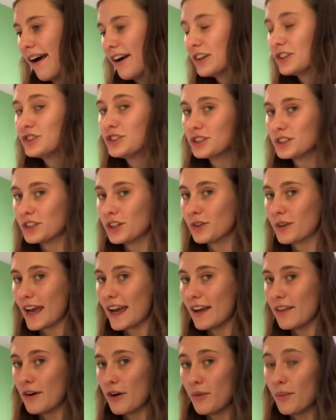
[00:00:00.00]
Just
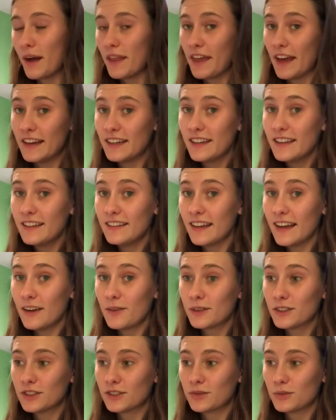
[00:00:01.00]
okay though. By the end of the day,
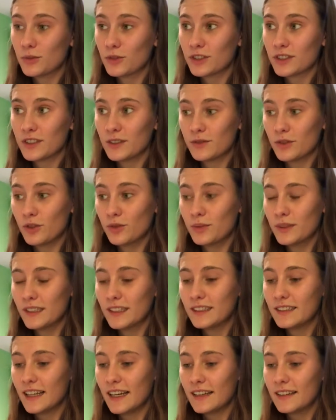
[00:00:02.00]
when there's more stuff open,
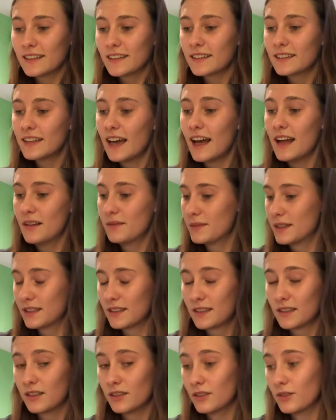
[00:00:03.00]
it takes like 10
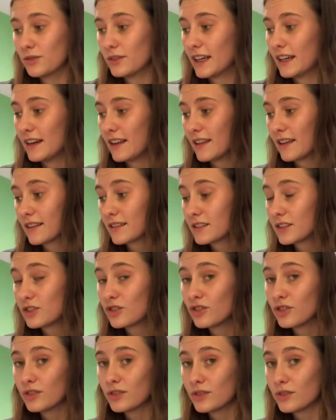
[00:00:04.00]
minutes to load anything. It's
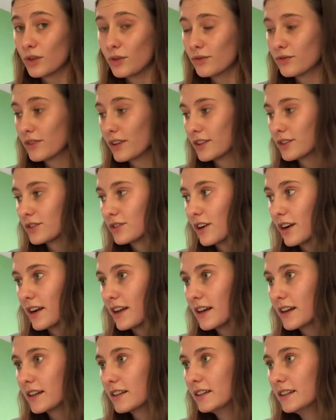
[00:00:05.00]
just so
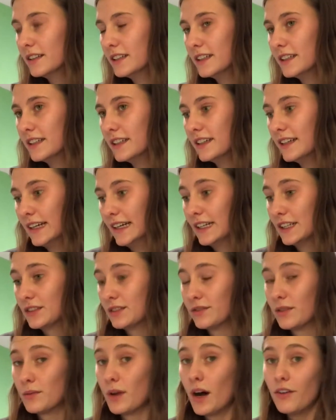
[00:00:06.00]
frustrating. So
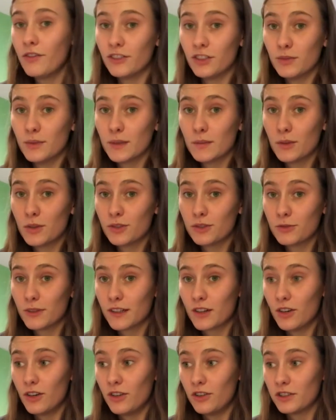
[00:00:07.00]
if I'm not filming most of my
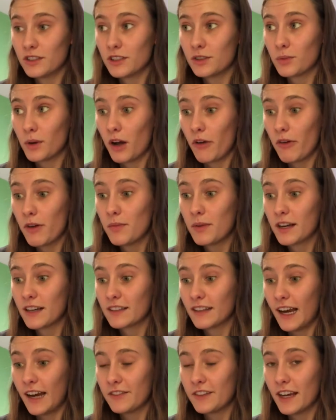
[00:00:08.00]
calls, it's probably because
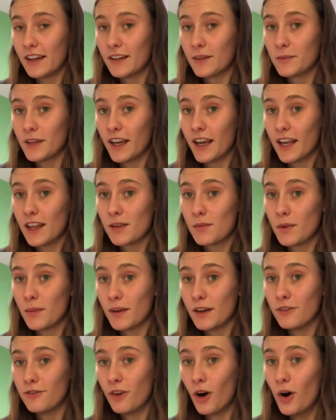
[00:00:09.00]
I have to end up taking them on
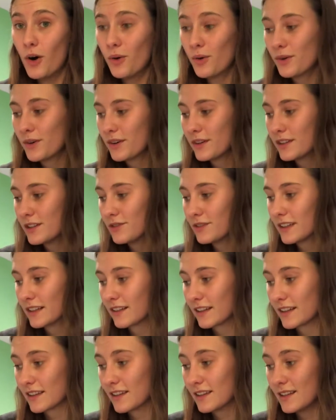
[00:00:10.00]
my phone using
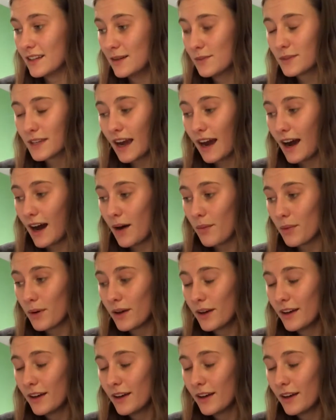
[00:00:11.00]
like the Teams app,